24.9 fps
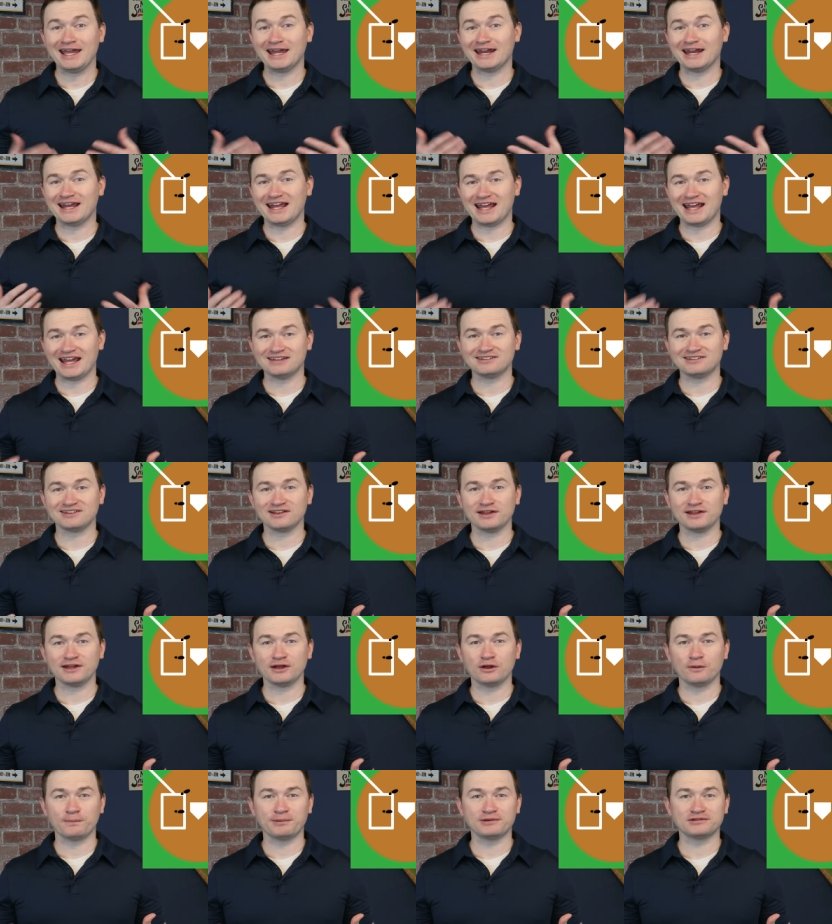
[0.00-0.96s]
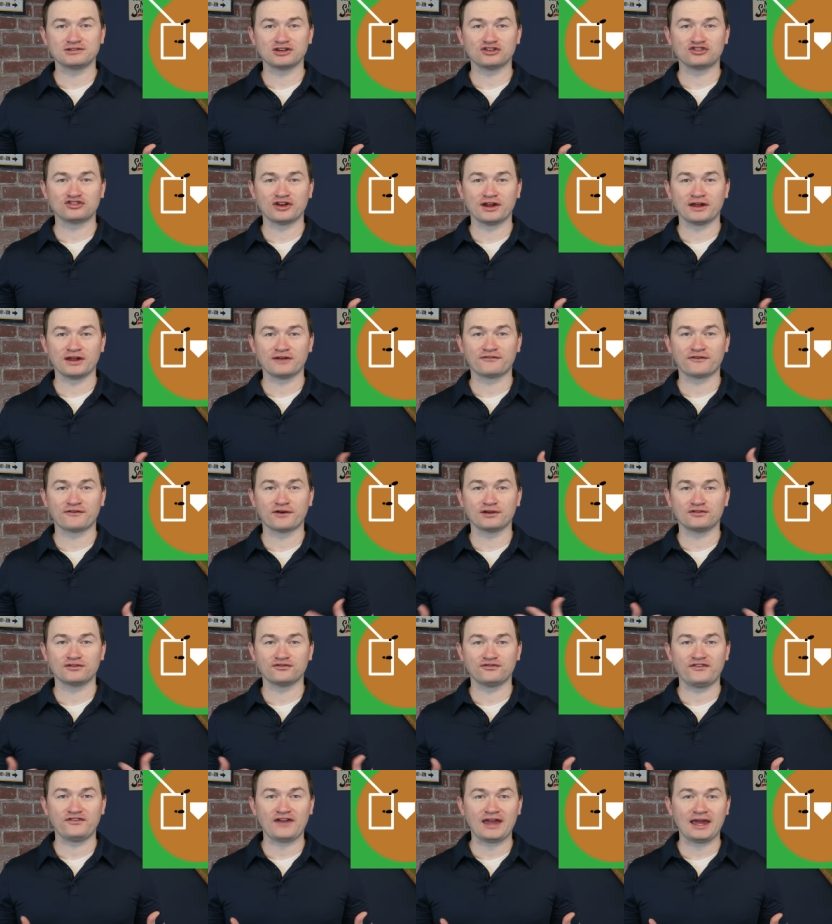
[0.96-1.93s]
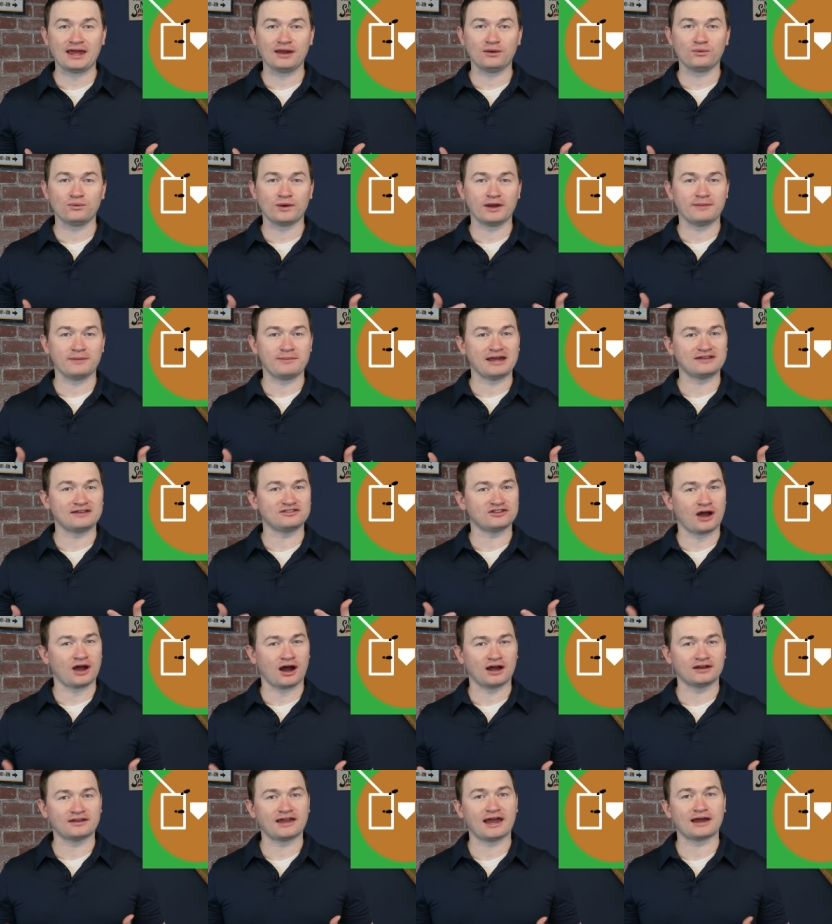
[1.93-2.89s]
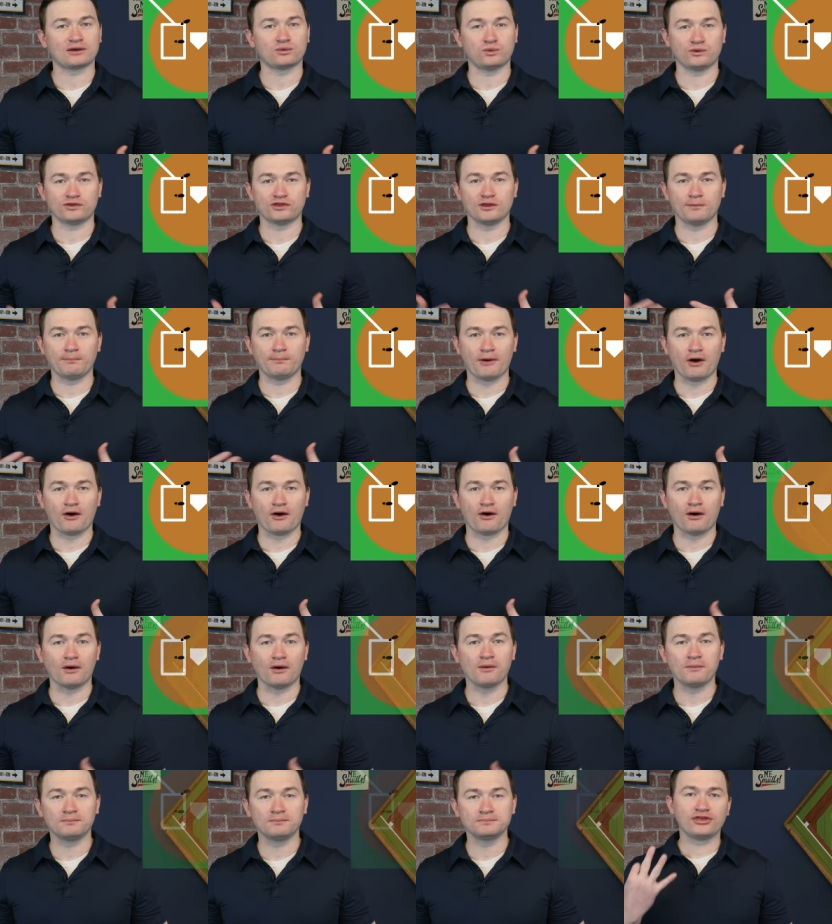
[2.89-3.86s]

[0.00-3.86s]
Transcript: it is illegal positioning for his feet when he makes contact with the ball.